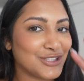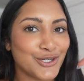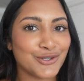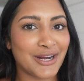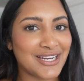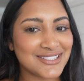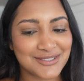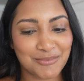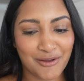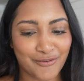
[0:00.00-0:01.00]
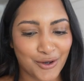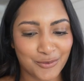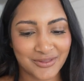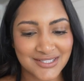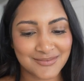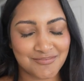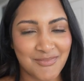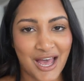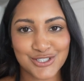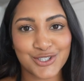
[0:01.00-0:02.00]
graced my phone with his
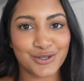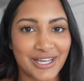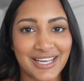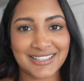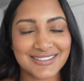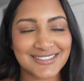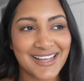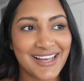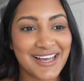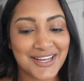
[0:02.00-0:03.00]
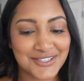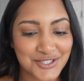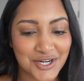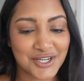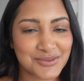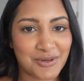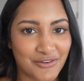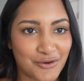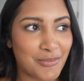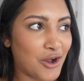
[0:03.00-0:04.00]
magical hands and turned my
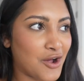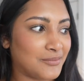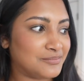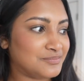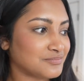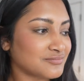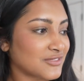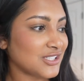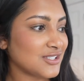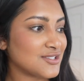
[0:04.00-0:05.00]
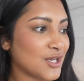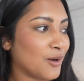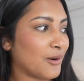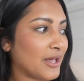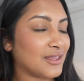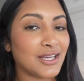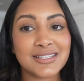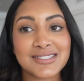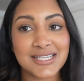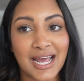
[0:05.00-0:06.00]
phone back on. So I
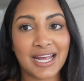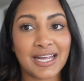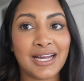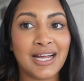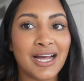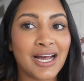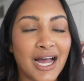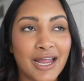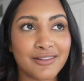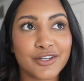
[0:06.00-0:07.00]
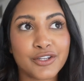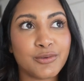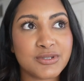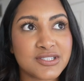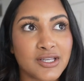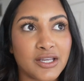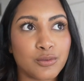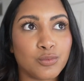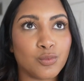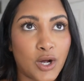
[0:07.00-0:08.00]
think today I literally was
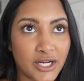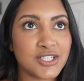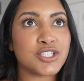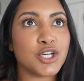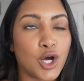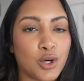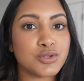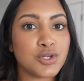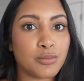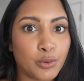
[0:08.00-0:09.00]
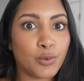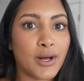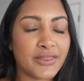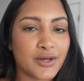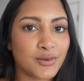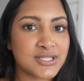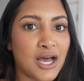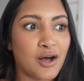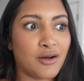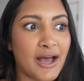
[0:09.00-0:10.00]
like wanting to go to the pool at the
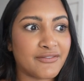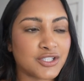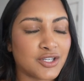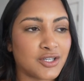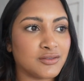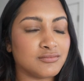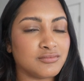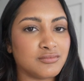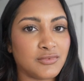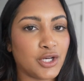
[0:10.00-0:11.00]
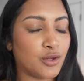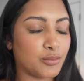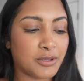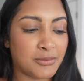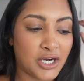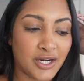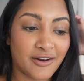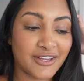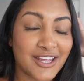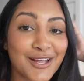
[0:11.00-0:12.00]
hotel after you know, the premiere and
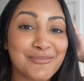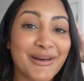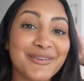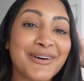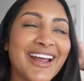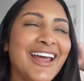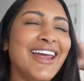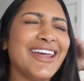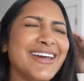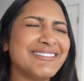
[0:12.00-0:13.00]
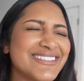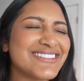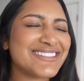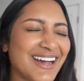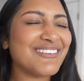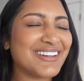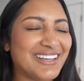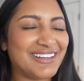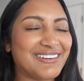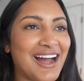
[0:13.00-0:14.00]
everything. And by the way, it was so
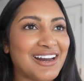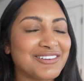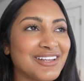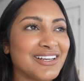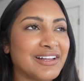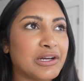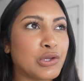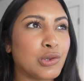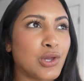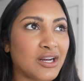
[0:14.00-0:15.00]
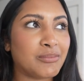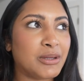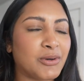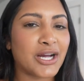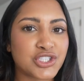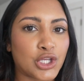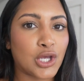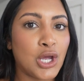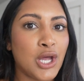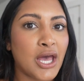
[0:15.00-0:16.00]
cute. I don't think like a lot of people
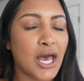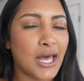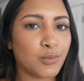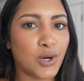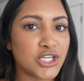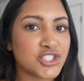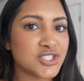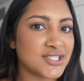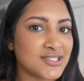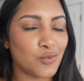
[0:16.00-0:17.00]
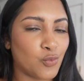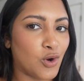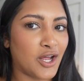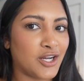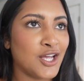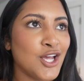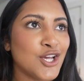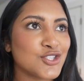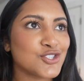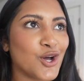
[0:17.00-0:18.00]
actually had watched season one.
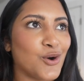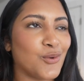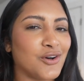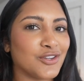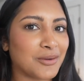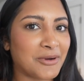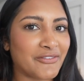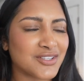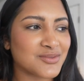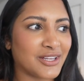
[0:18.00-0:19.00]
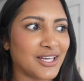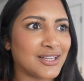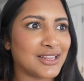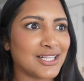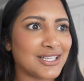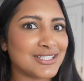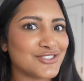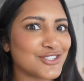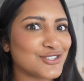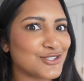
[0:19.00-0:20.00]
So a lot of my friends were like, that it's
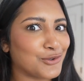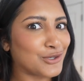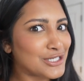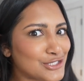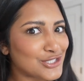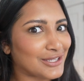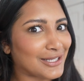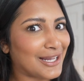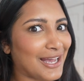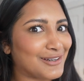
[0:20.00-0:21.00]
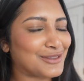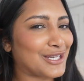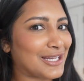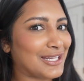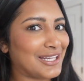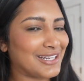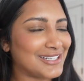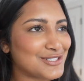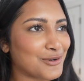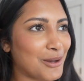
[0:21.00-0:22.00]
just so cringy. Like, I don't think I can get
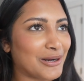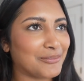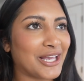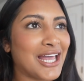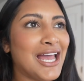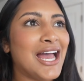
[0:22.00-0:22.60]
into it. But I'm like,